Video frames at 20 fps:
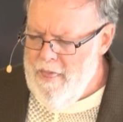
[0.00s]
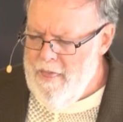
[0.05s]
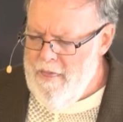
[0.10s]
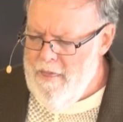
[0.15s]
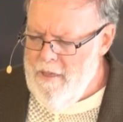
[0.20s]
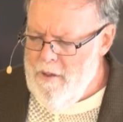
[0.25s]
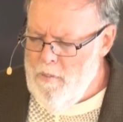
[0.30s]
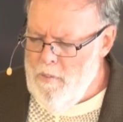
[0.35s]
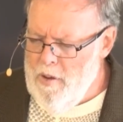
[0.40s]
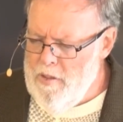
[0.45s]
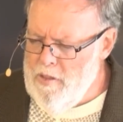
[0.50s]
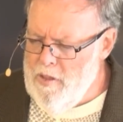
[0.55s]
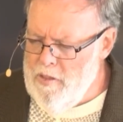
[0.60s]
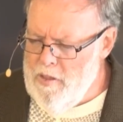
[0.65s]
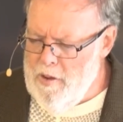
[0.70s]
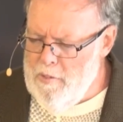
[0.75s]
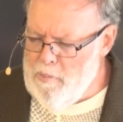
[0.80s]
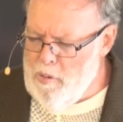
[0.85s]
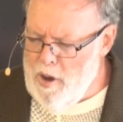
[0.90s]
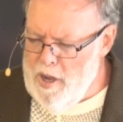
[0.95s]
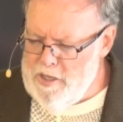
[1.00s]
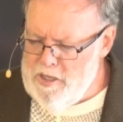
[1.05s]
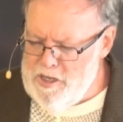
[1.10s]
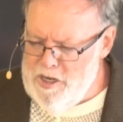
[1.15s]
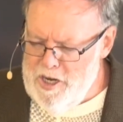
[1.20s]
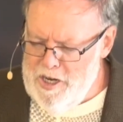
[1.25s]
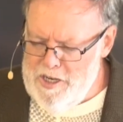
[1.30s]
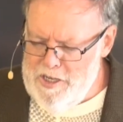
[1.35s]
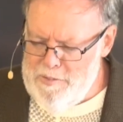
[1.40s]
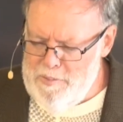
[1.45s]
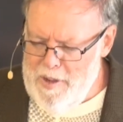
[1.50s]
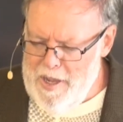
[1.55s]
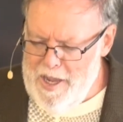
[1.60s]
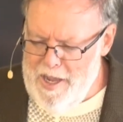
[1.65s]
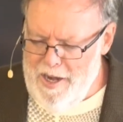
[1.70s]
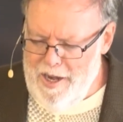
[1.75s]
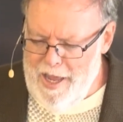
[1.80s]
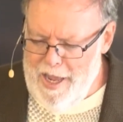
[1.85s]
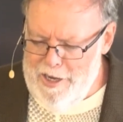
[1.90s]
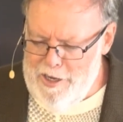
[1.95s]
Whether their president is being
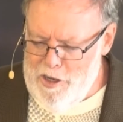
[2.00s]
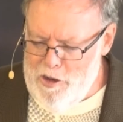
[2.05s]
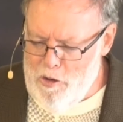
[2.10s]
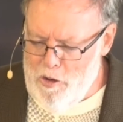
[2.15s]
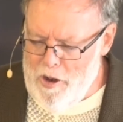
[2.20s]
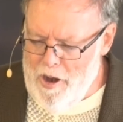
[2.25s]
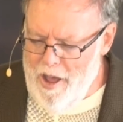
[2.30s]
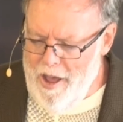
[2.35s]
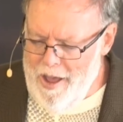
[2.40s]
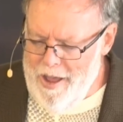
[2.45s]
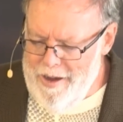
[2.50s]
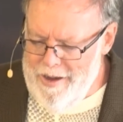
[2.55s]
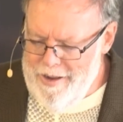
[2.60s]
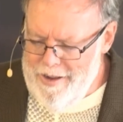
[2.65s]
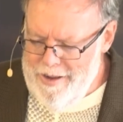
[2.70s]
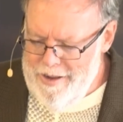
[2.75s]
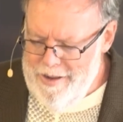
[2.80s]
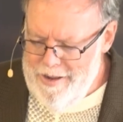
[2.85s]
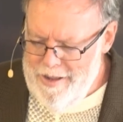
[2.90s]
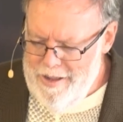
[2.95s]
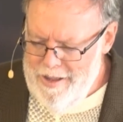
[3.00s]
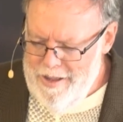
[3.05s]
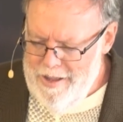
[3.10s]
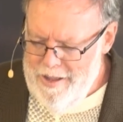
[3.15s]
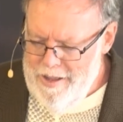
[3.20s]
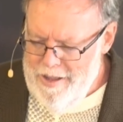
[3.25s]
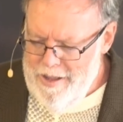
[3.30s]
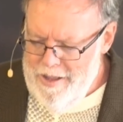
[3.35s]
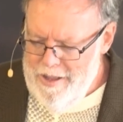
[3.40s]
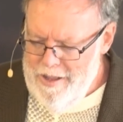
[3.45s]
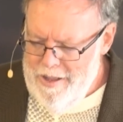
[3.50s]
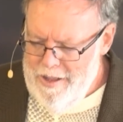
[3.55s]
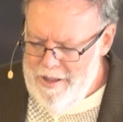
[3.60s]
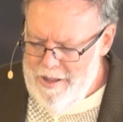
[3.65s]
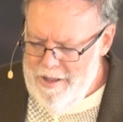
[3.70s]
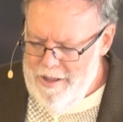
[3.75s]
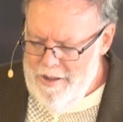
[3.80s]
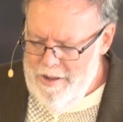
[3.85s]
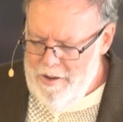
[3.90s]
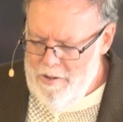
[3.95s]
elected or not.
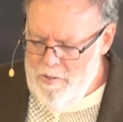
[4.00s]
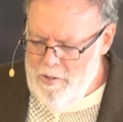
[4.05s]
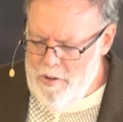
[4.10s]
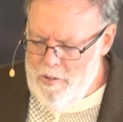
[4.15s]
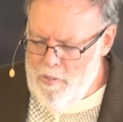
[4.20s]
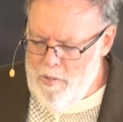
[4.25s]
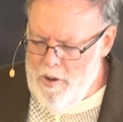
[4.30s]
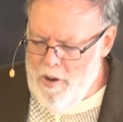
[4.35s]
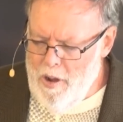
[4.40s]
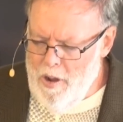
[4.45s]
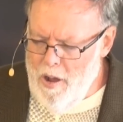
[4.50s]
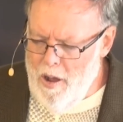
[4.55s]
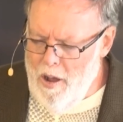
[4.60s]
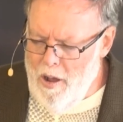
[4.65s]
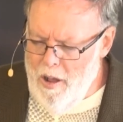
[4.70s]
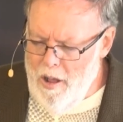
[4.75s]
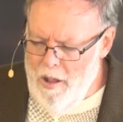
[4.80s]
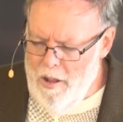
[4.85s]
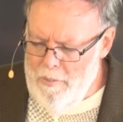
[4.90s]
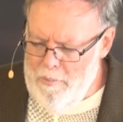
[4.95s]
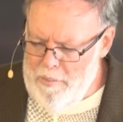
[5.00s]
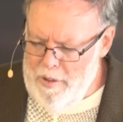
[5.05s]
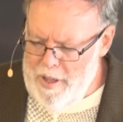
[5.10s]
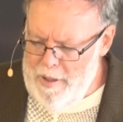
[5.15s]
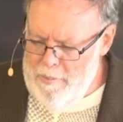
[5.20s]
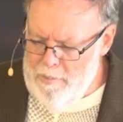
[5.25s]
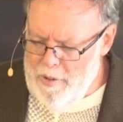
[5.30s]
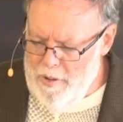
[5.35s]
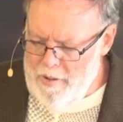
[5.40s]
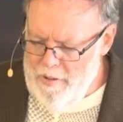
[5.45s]
Lord, we're all people.